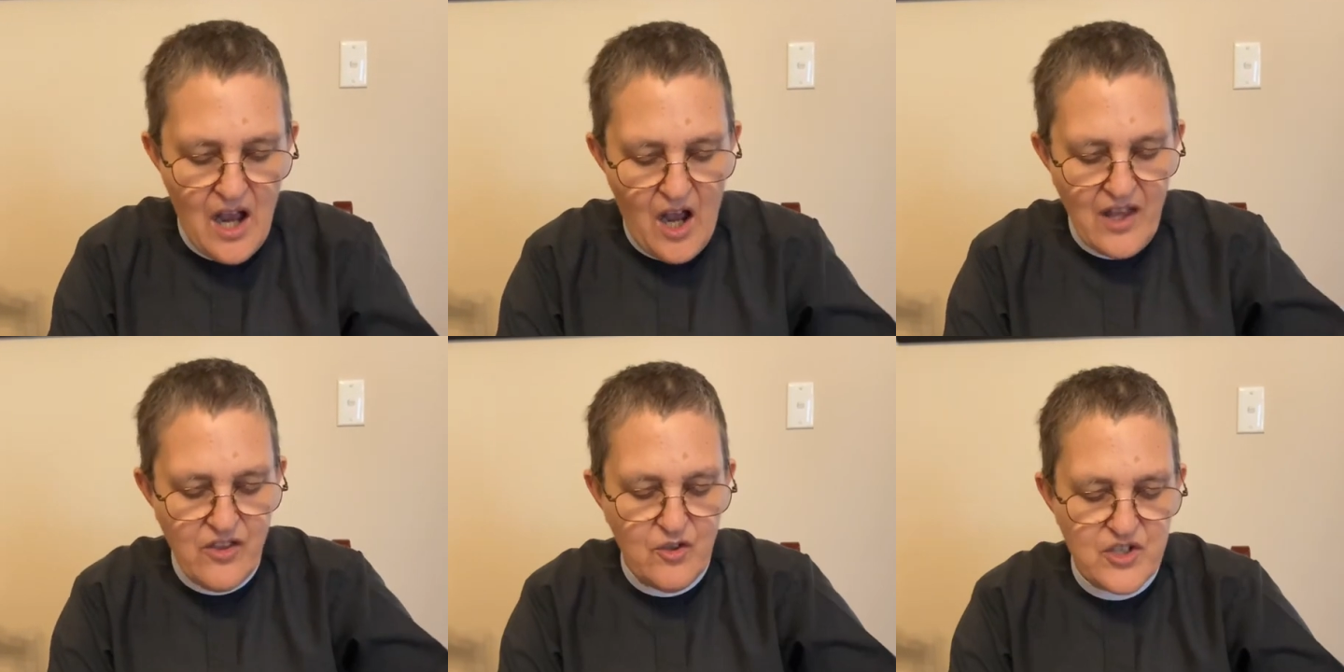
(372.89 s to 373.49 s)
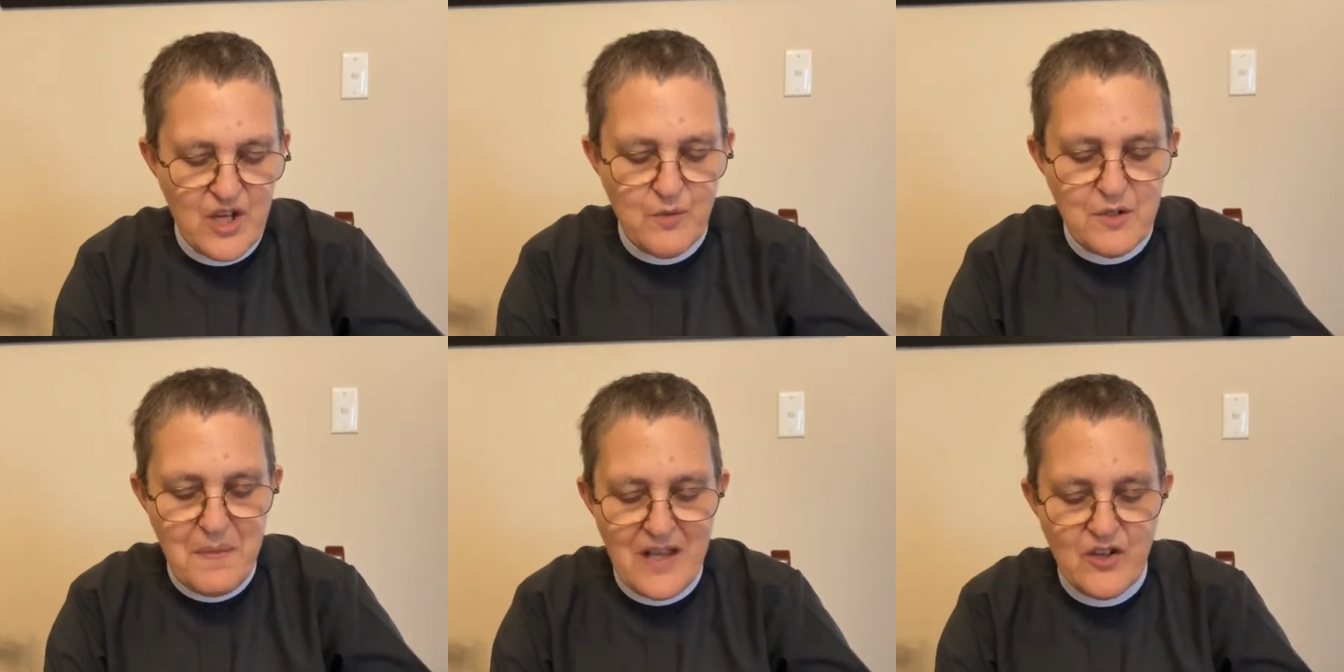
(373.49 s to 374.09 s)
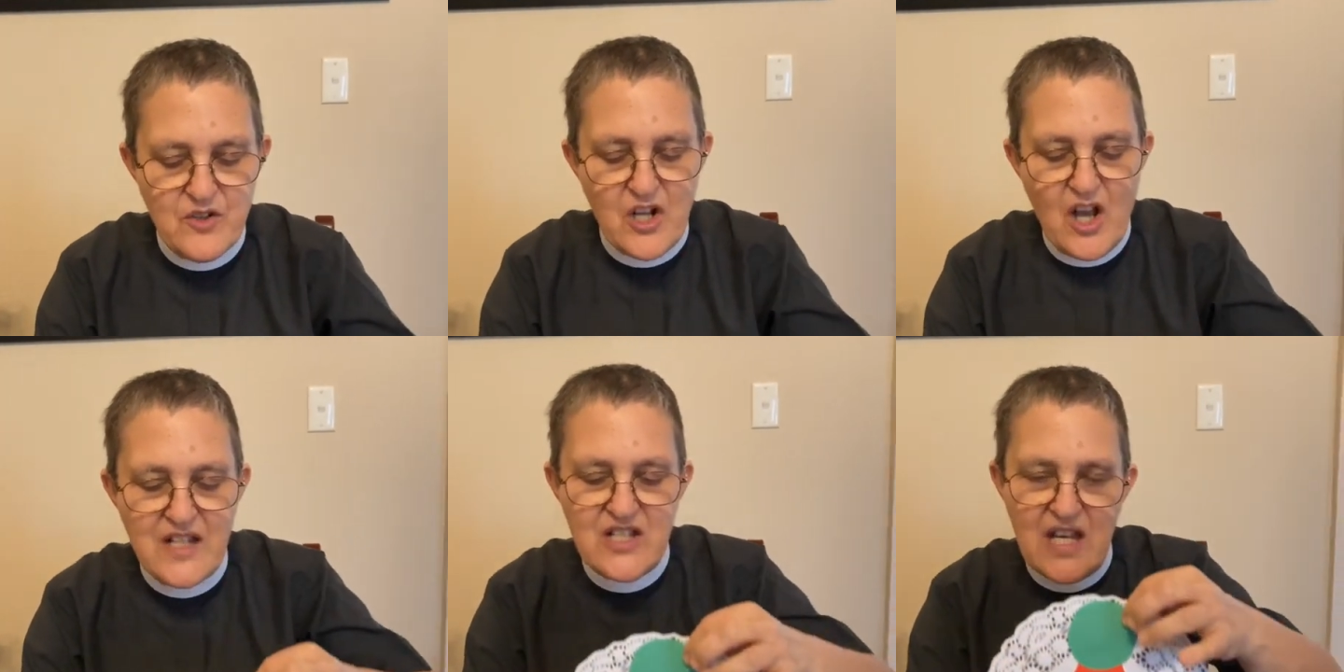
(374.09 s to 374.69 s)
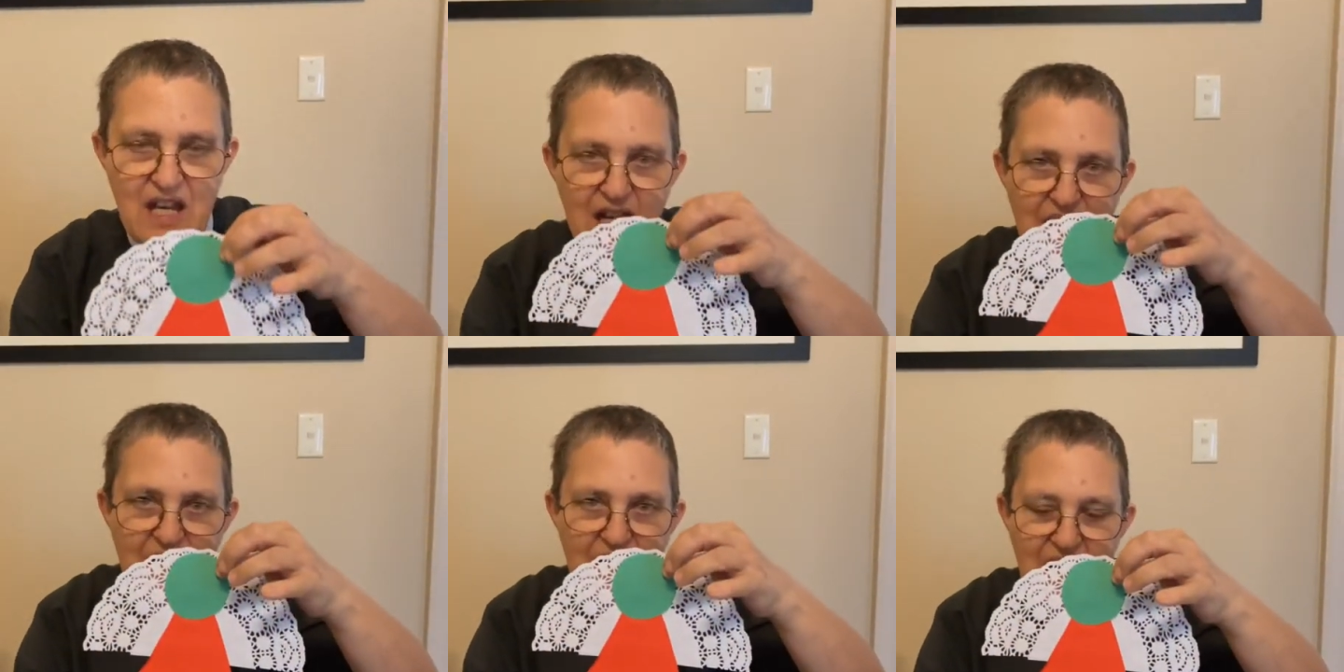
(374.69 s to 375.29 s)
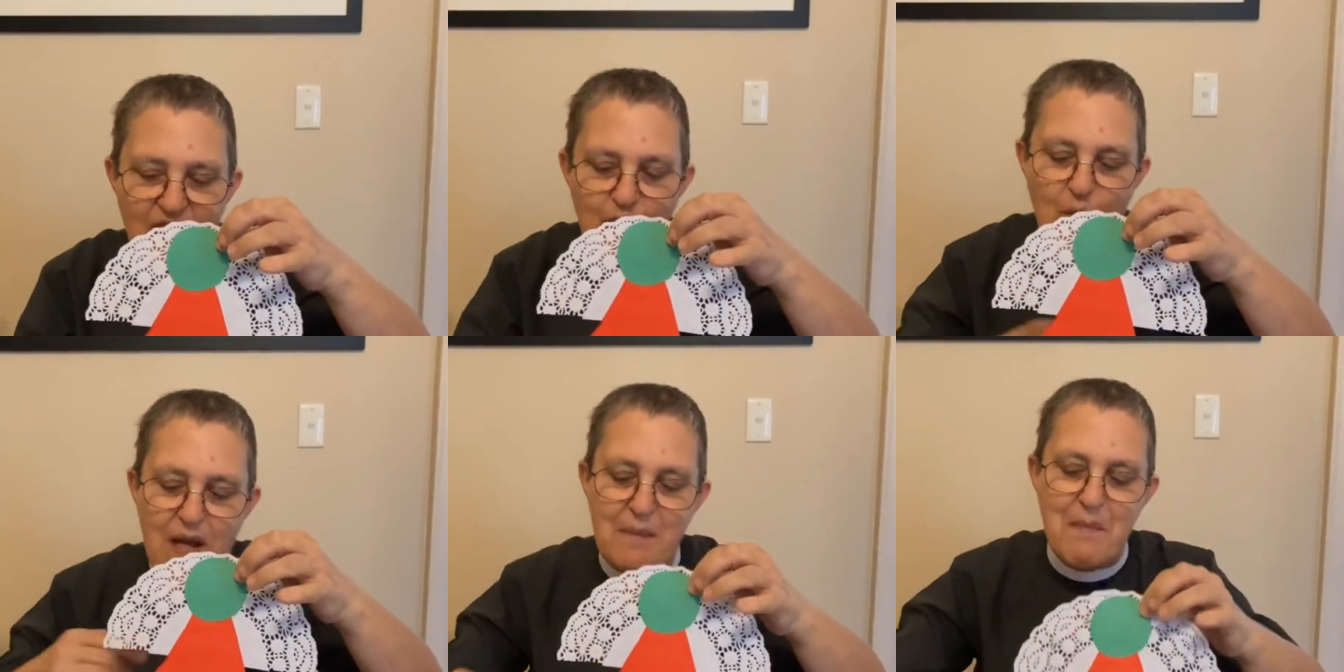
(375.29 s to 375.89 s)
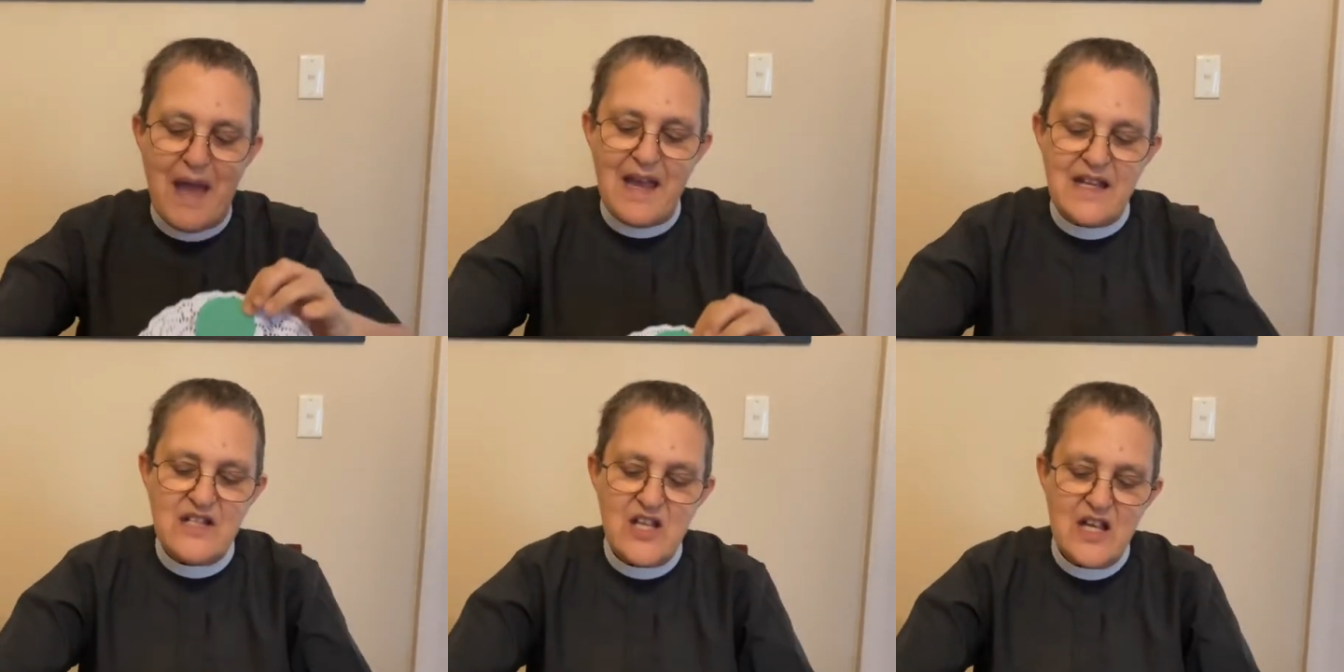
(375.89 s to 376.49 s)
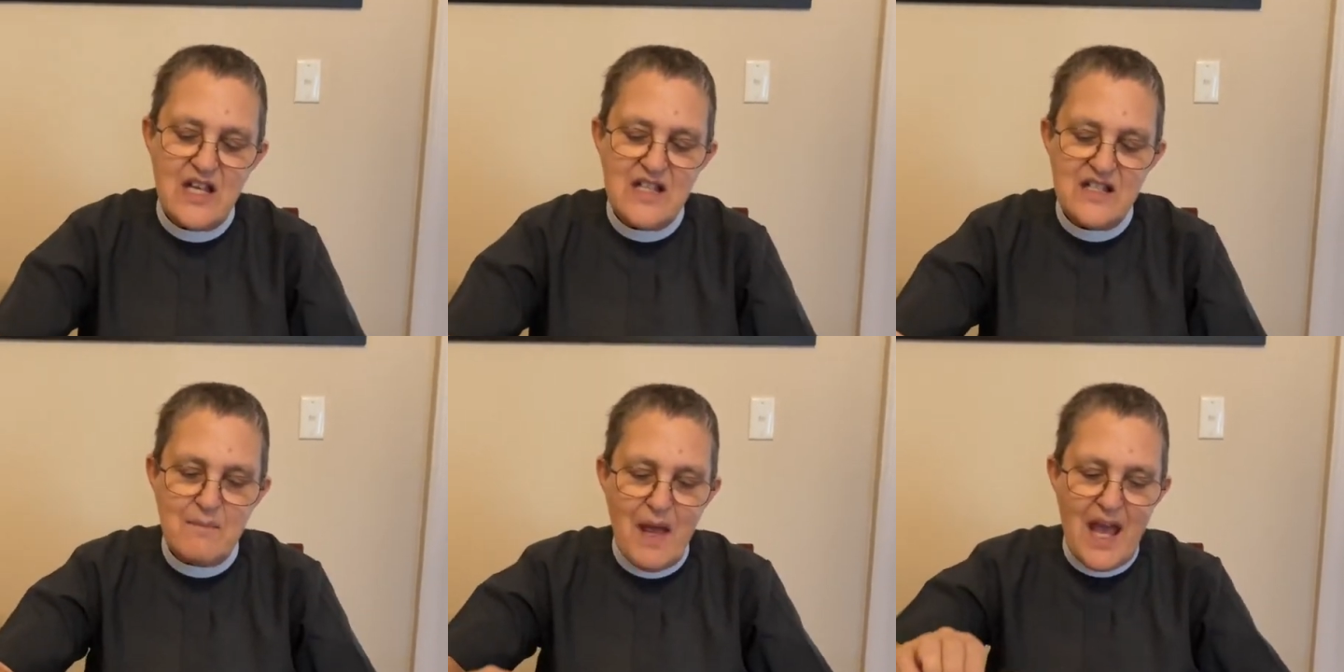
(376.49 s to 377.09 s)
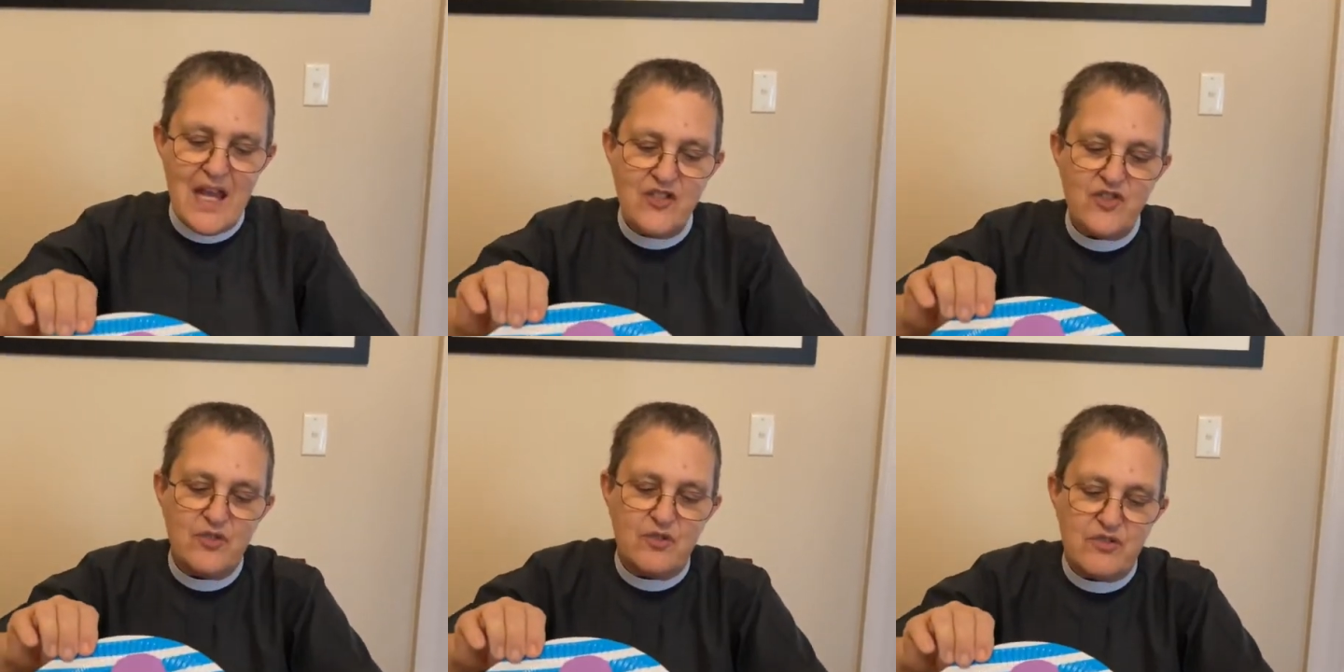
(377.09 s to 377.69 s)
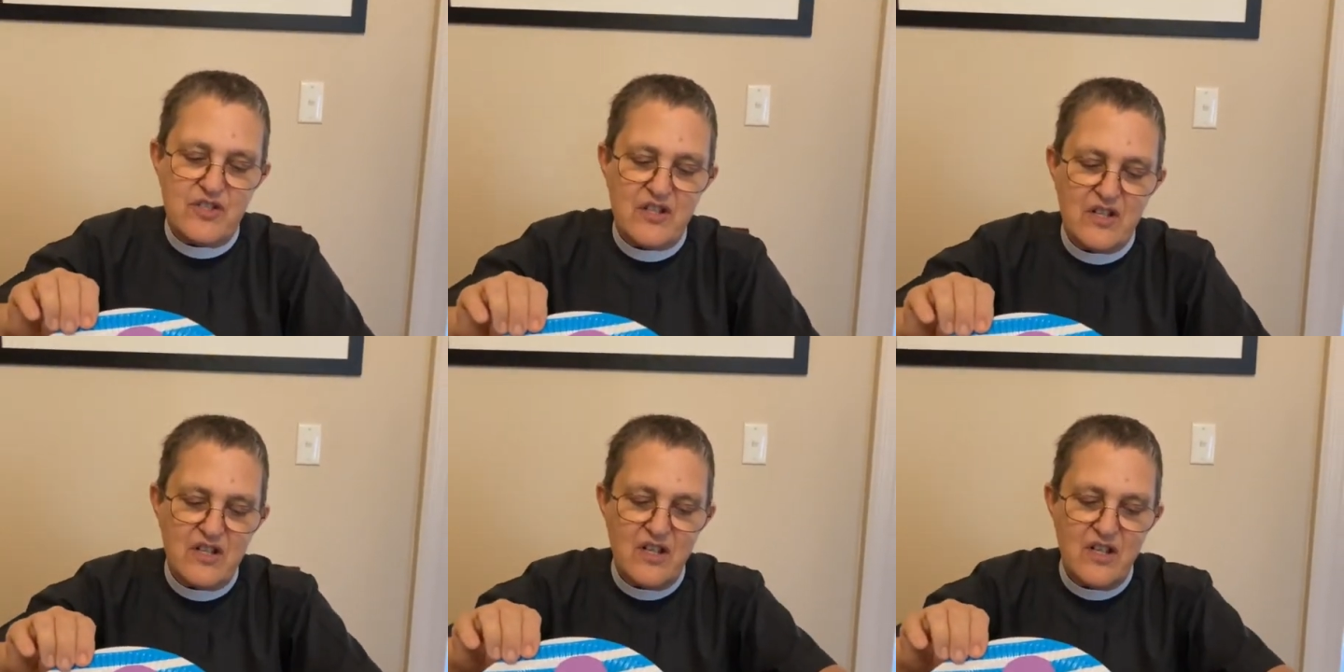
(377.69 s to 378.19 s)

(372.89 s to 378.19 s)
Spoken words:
I thought it would be a good idea if we made some angels.